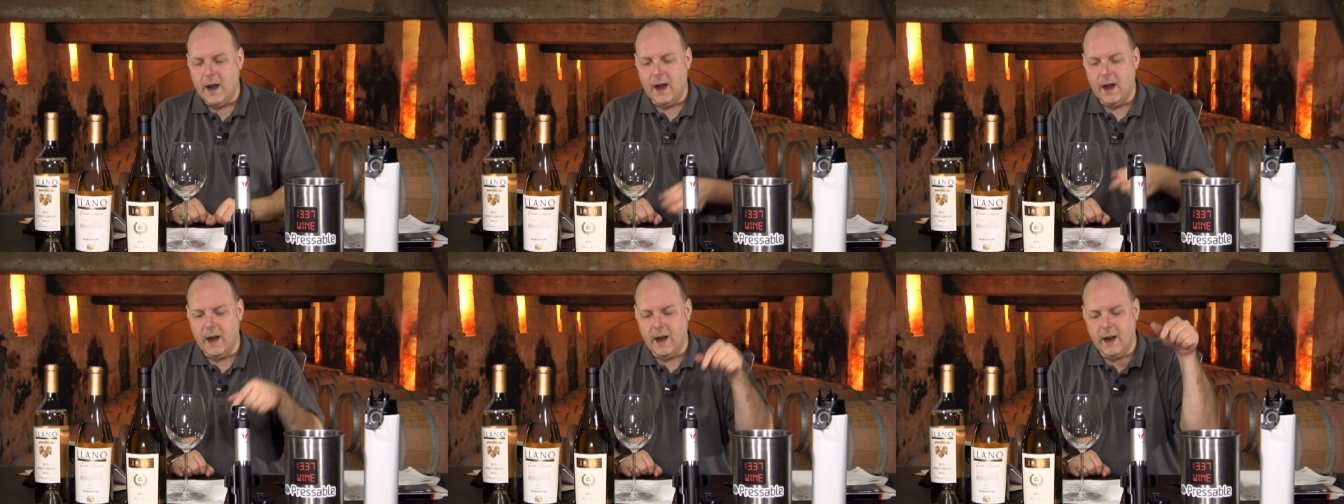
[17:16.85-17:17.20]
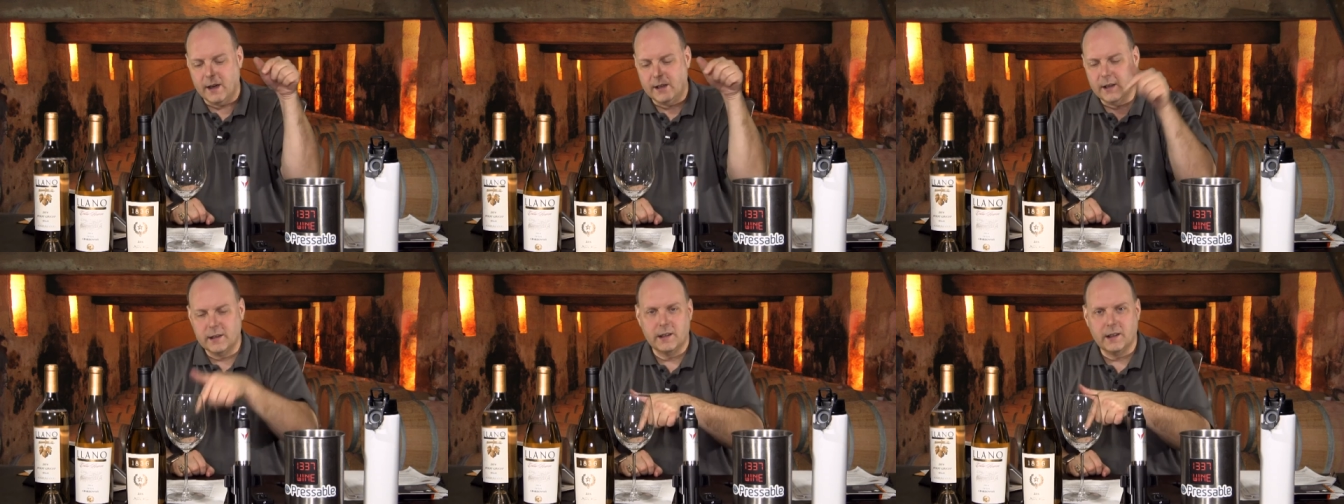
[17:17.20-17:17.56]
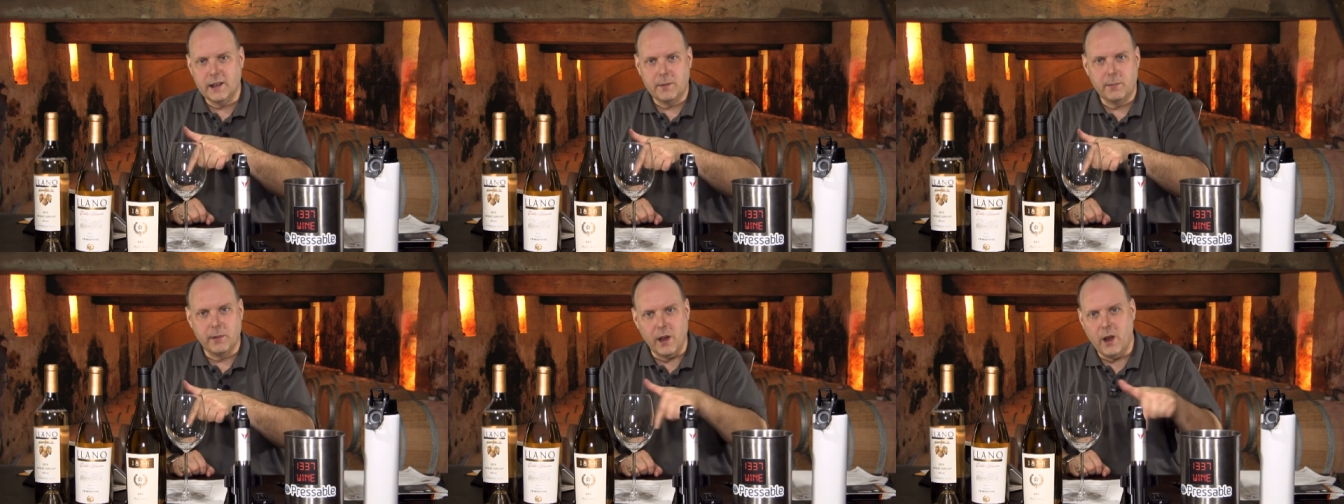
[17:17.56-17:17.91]
Uh, click the
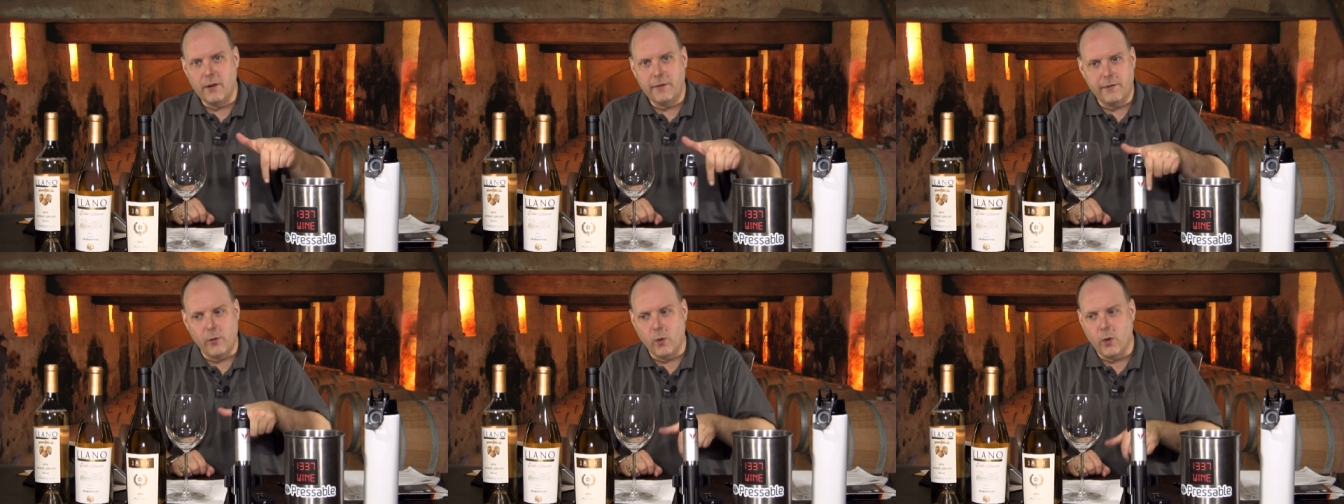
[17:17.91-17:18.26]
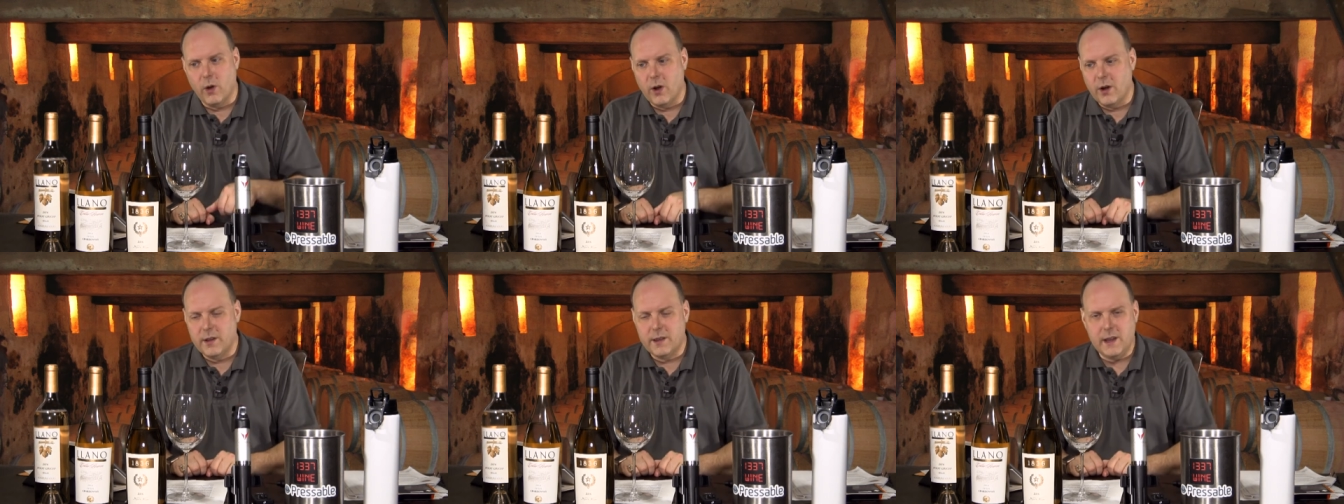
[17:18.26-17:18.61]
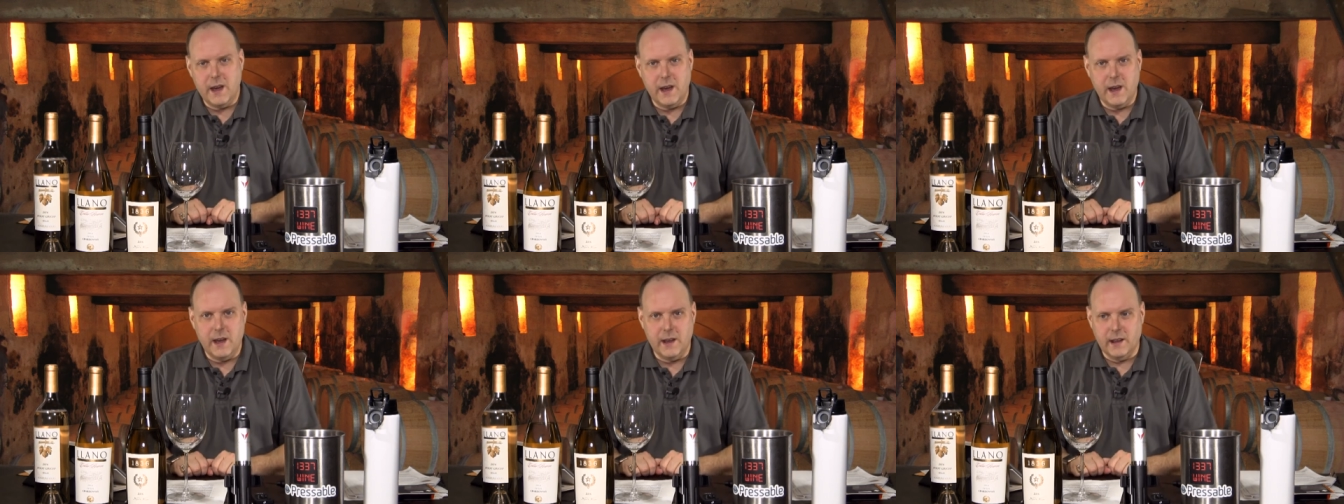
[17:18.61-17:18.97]
link below for
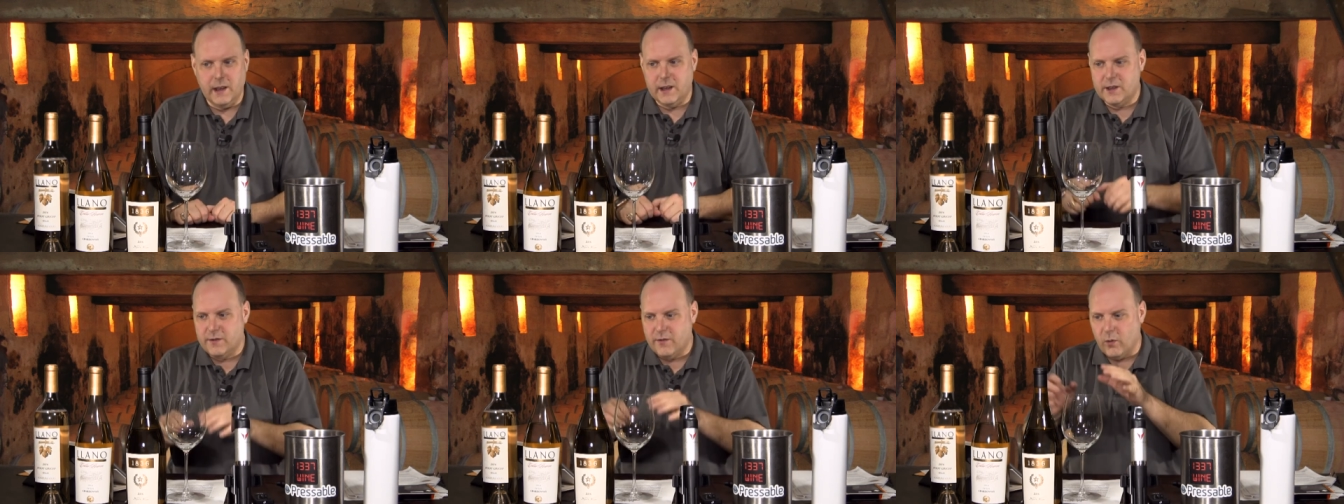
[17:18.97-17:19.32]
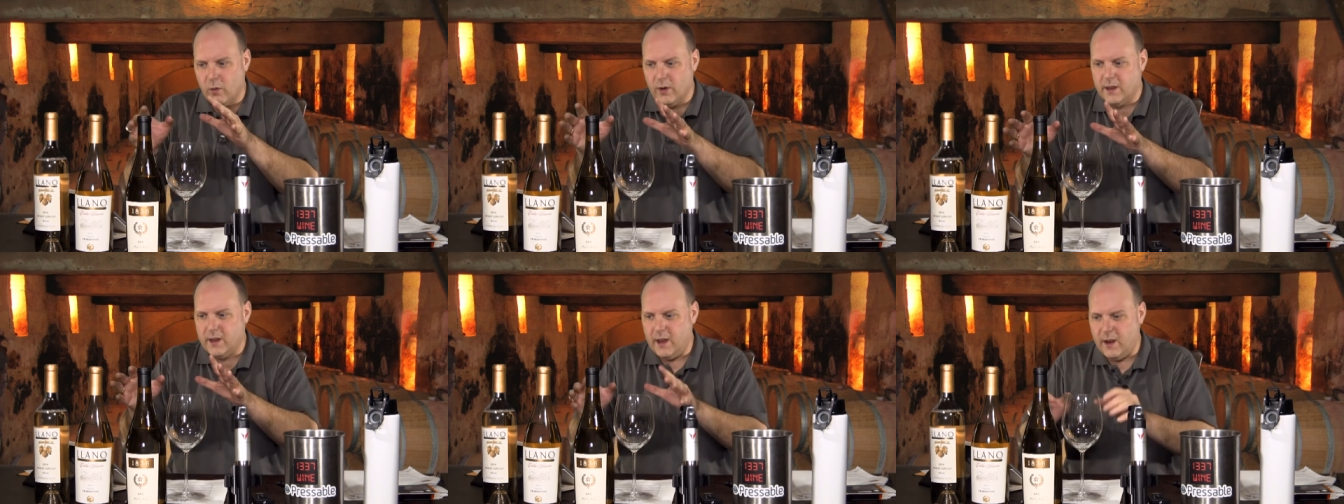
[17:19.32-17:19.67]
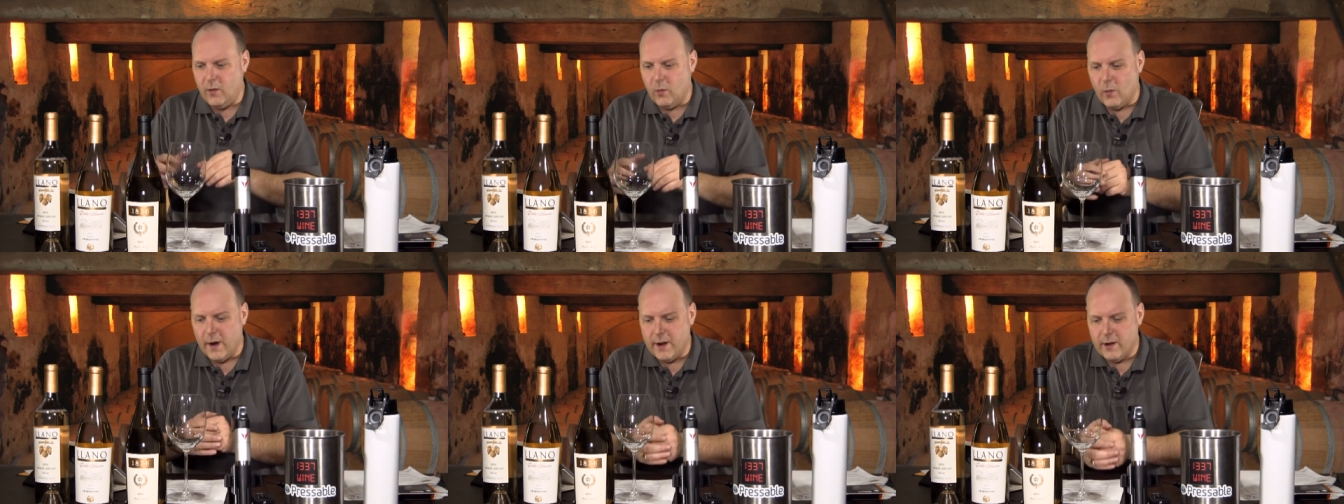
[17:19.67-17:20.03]
the links for
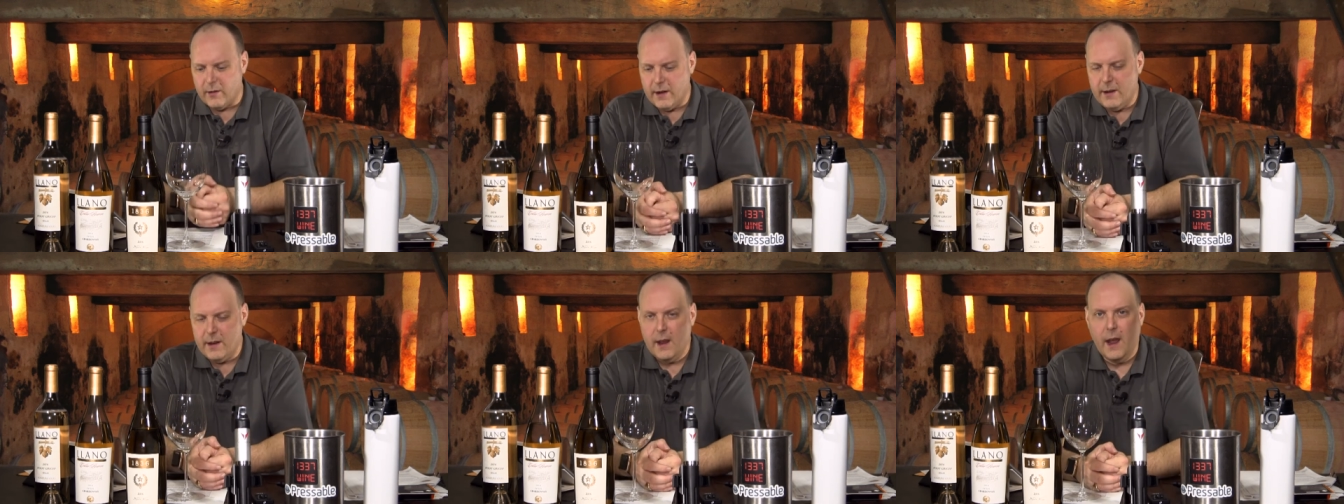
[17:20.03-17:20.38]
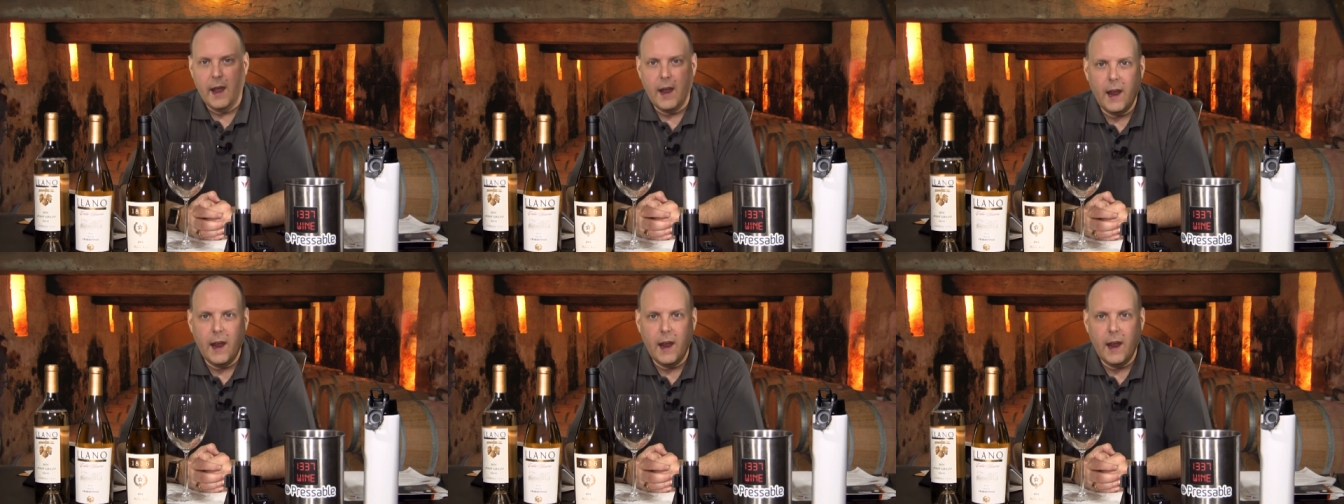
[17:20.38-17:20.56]
the winery,